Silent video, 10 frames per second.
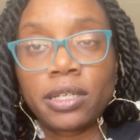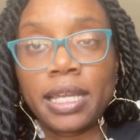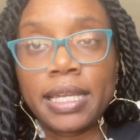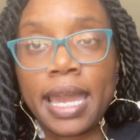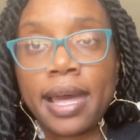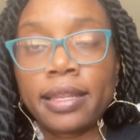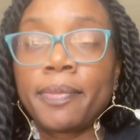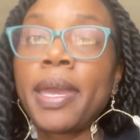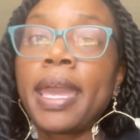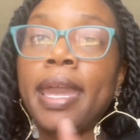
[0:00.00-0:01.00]
and Gallup,
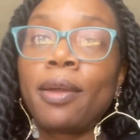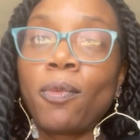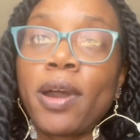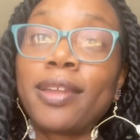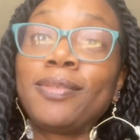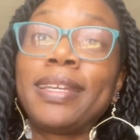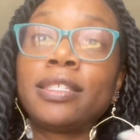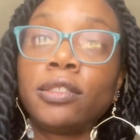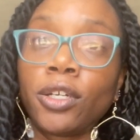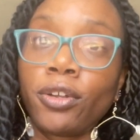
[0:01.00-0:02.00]
and what is
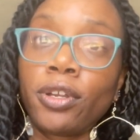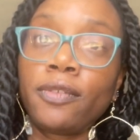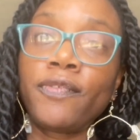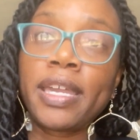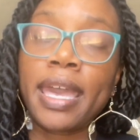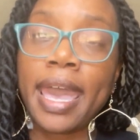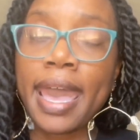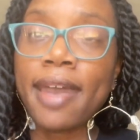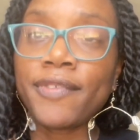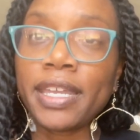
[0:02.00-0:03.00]
learned via
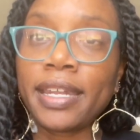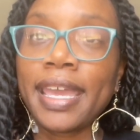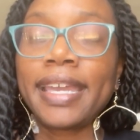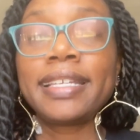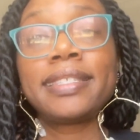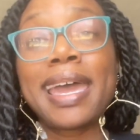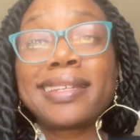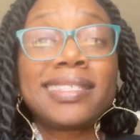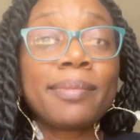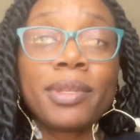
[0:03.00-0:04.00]
AVID, is that
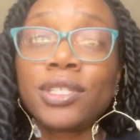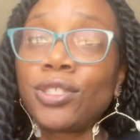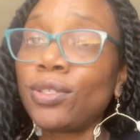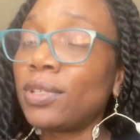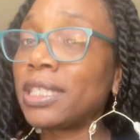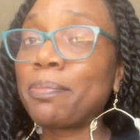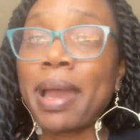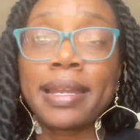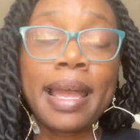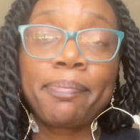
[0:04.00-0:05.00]
some of these students
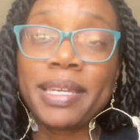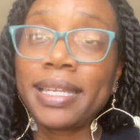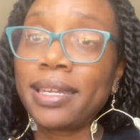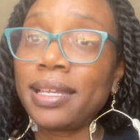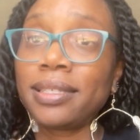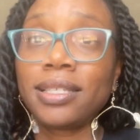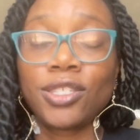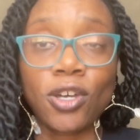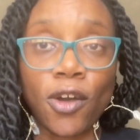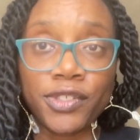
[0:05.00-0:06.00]
might not be getting these
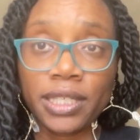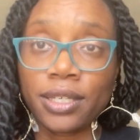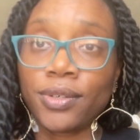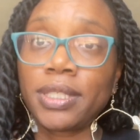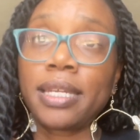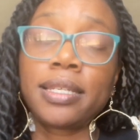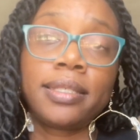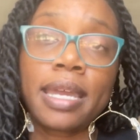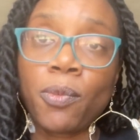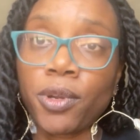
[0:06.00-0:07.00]
soft skills and these
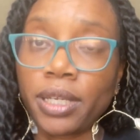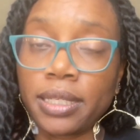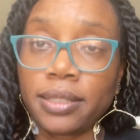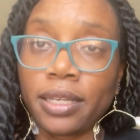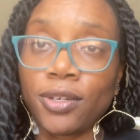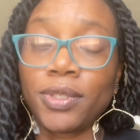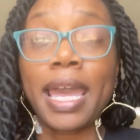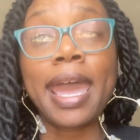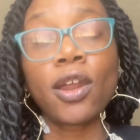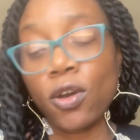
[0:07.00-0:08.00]
networking skills
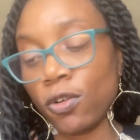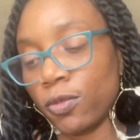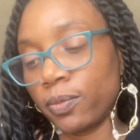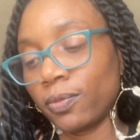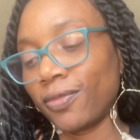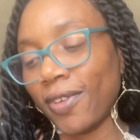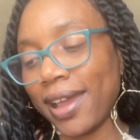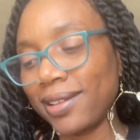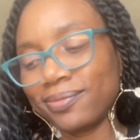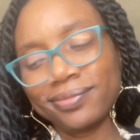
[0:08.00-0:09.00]
at home,
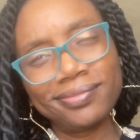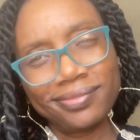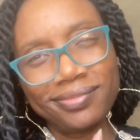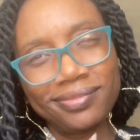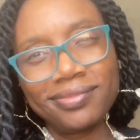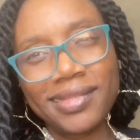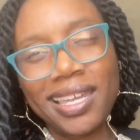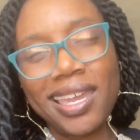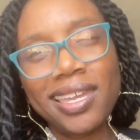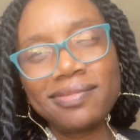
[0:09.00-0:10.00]
right?
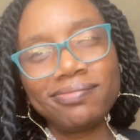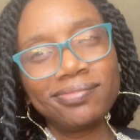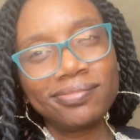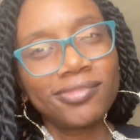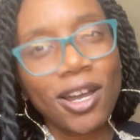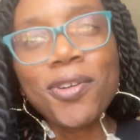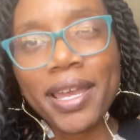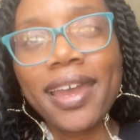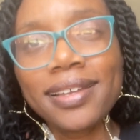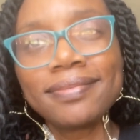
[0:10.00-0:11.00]
And
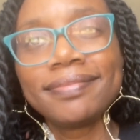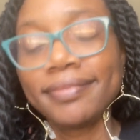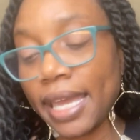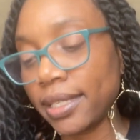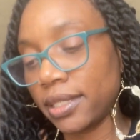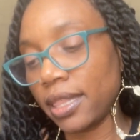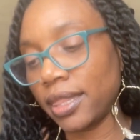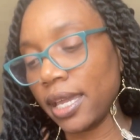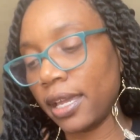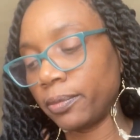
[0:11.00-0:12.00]
okay, that's a
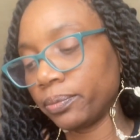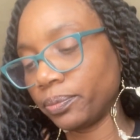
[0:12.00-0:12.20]
thing.